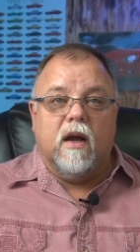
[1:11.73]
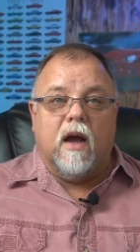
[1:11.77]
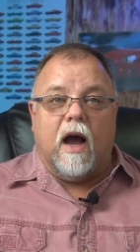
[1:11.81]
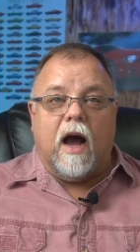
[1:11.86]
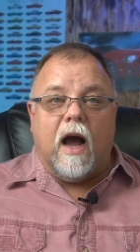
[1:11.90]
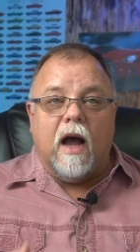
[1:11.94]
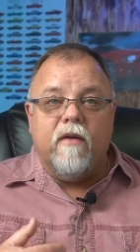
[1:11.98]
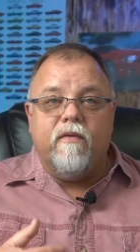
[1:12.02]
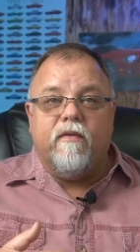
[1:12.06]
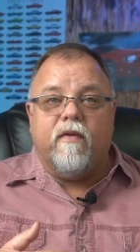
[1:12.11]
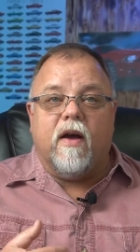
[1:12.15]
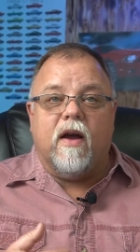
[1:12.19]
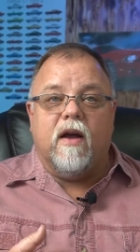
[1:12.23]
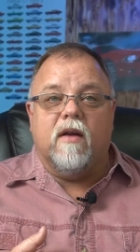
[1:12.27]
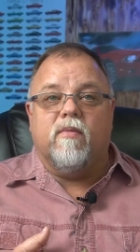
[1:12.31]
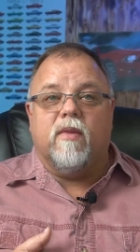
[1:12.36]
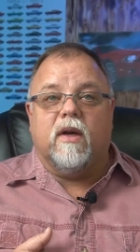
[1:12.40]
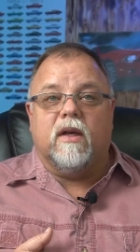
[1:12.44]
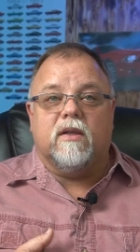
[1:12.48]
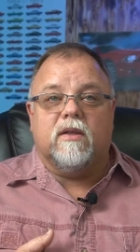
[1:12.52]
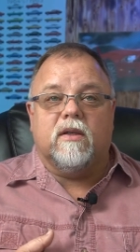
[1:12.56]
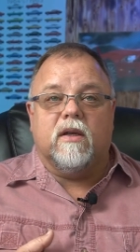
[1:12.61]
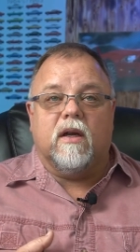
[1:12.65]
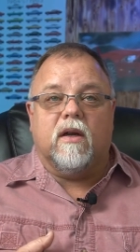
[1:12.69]
I find
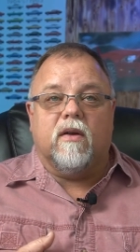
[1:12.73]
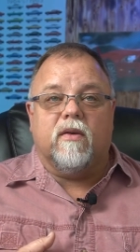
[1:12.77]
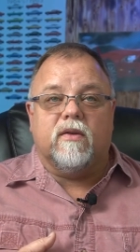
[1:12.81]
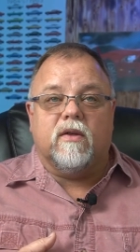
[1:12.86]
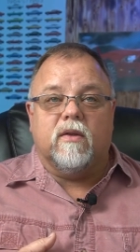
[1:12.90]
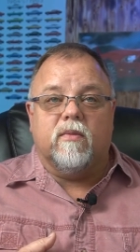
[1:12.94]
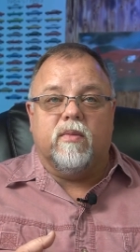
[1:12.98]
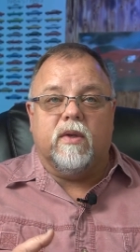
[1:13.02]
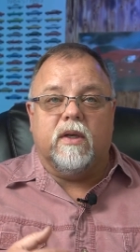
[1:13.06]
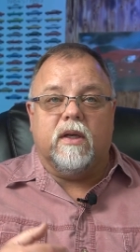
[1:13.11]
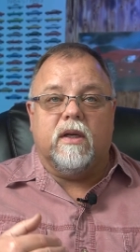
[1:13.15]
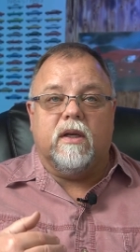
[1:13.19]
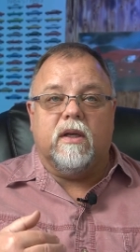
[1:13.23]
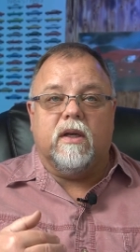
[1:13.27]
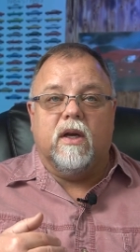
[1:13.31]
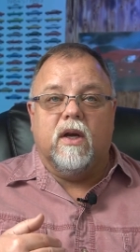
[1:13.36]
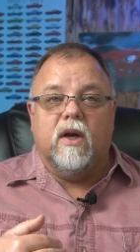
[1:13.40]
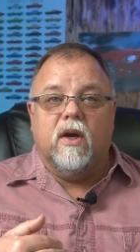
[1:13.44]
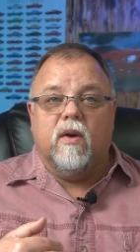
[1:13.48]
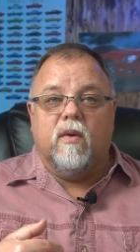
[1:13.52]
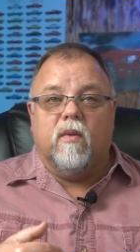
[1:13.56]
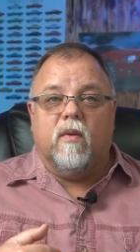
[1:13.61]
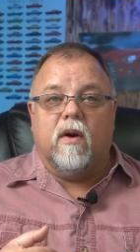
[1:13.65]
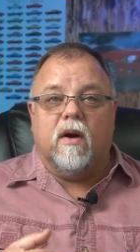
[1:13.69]
myself to be
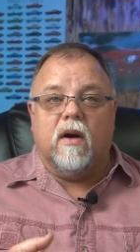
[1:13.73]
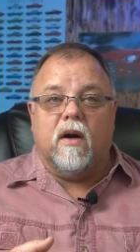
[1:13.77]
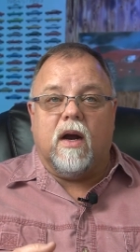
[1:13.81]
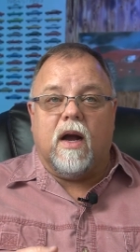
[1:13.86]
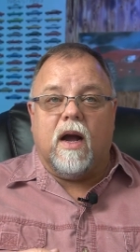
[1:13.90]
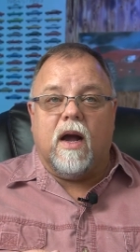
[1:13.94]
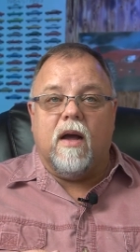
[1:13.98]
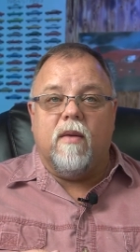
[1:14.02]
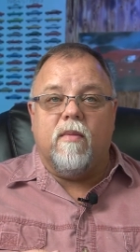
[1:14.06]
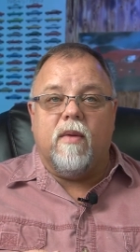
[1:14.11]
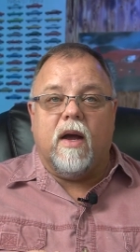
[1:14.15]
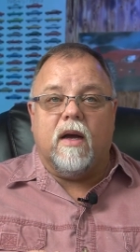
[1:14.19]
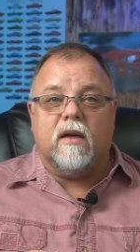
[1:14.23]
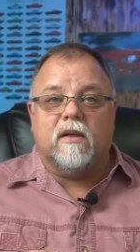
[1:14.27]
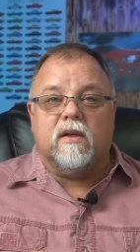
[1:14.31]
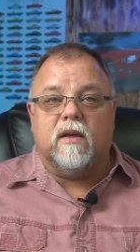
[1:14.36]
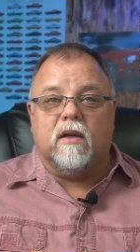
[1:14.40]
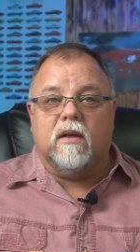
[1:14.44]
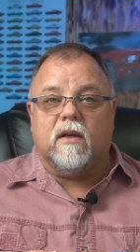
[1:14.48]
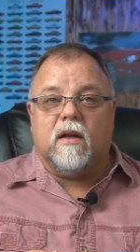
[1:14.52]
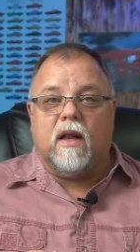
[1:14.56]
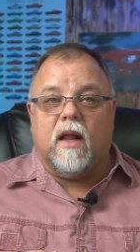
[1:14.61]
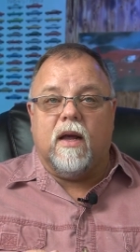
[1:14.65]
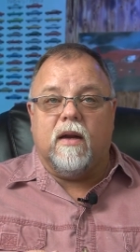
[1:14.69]
where I'm
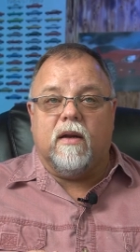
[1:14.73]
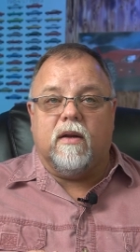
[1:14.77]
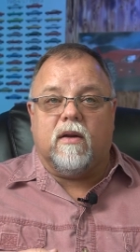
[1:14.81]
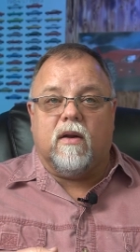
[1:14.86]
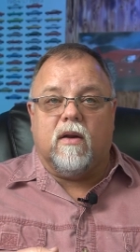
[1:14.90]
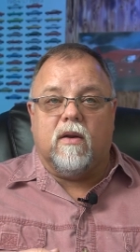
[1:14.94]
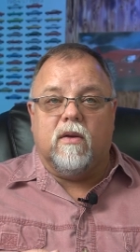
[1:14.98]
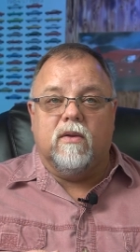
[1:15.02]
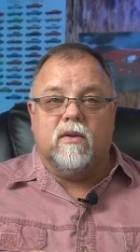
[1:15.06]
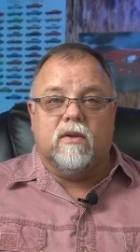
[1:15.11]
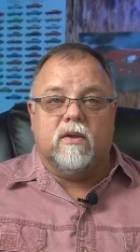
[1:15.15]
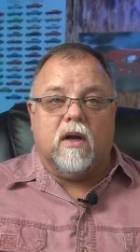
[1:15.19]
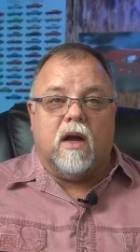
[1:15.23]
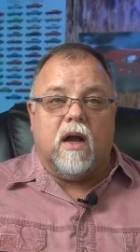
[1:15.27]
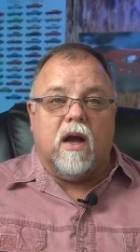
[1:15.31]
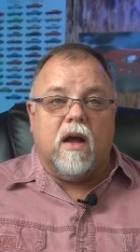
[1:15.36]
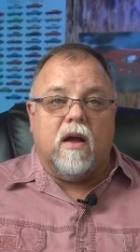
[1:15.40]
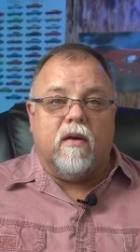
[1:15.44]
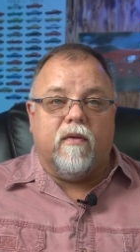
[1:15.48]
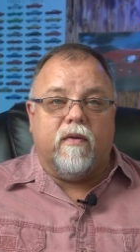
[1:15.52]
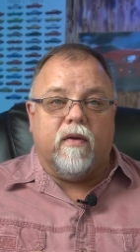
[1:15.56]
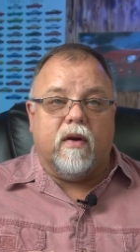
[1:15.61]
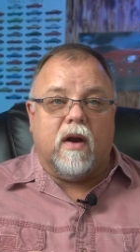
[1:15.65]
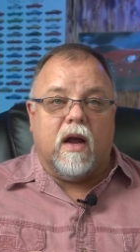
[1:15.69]
actually kind of closed
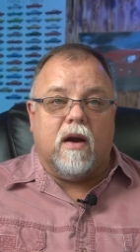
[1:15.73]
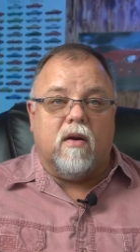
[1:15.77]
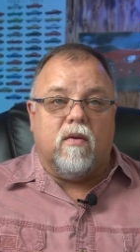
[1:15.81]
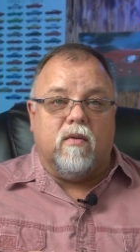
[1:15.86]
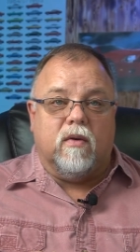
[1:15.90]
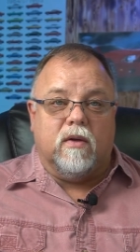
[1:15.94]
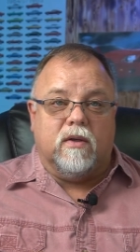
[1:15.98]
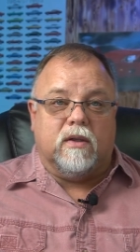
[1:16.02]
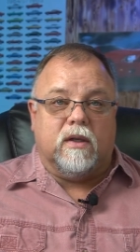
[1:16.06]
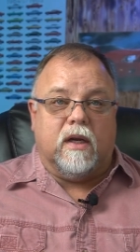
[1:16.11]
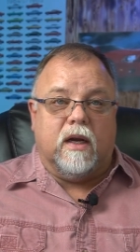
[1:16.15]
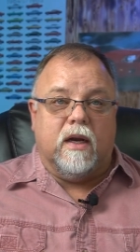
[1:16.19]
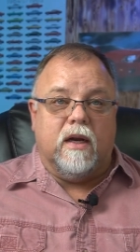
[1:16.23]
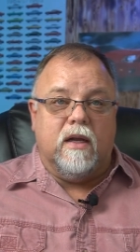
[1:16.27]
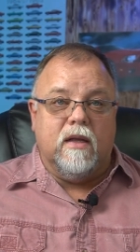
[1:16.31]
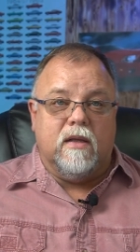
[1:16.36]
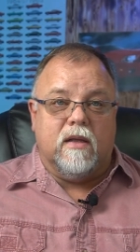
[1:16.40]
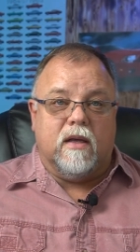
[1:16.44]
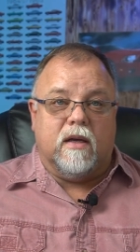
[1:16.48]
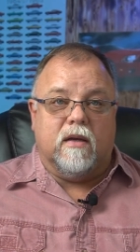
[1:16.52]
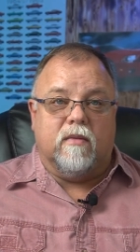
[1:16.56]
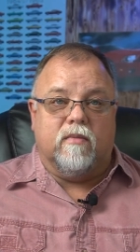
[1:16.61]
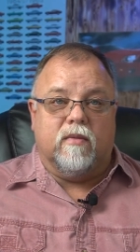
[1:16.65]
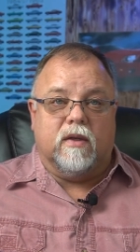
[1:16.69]
off and I don't want to say
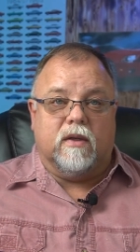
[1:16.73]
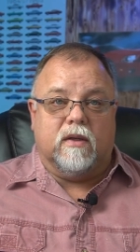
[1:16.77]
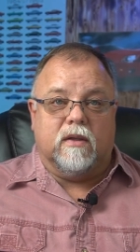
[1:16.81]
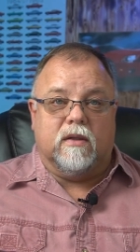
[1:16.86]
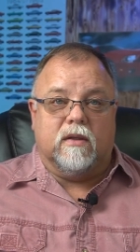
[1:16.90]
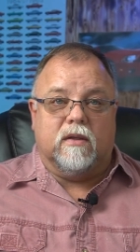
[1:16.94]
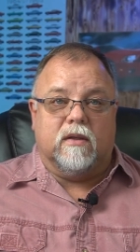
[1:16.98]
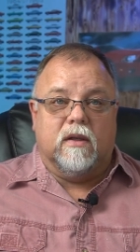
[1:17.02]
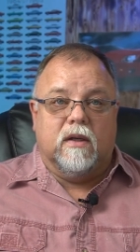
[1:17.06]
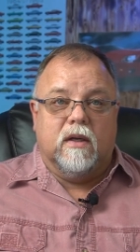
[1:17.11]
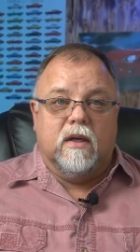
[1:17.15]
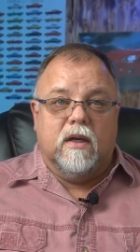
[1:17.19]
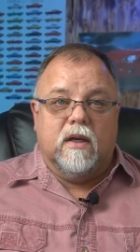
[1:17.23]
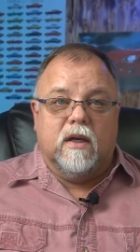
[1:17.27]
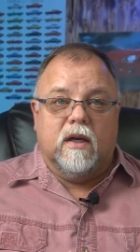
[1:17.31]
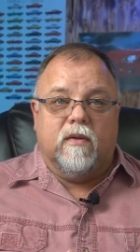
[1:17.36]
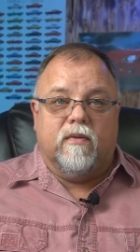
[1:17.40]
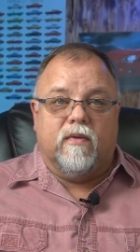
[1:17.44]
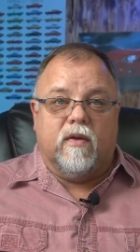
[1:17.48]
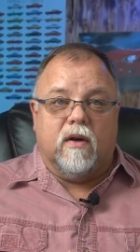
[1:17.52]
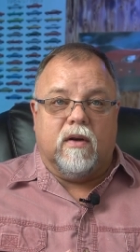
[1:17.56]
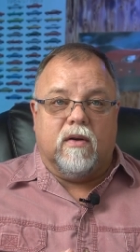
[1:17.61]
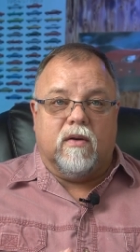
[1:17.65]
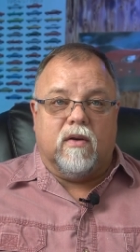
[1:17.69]
anything, because
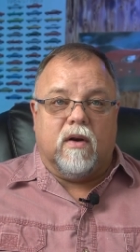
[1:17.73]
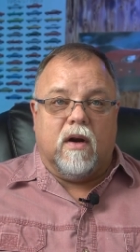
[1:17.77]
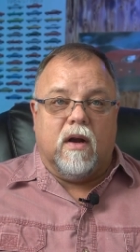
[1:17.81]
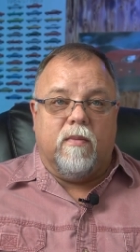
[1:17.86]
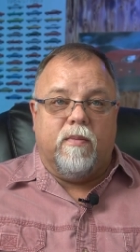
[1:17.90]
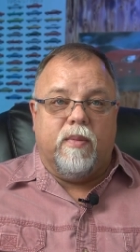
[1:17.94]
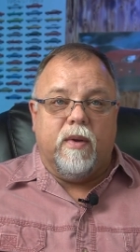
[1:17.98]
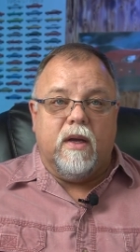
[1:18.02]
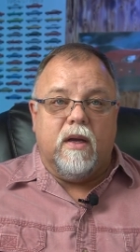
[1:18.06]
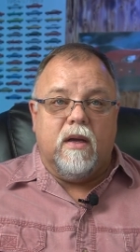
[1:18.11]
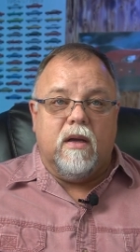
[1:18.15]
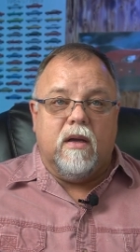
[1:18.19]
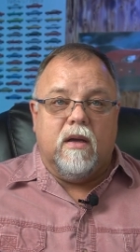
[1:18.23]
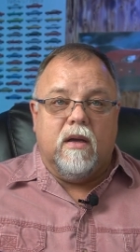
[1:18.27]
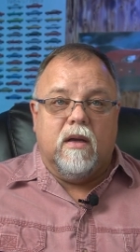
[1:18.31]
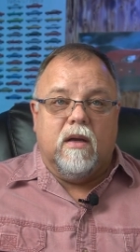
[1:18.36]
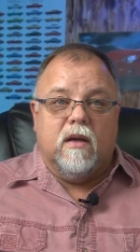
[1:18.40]
if they're grumpy,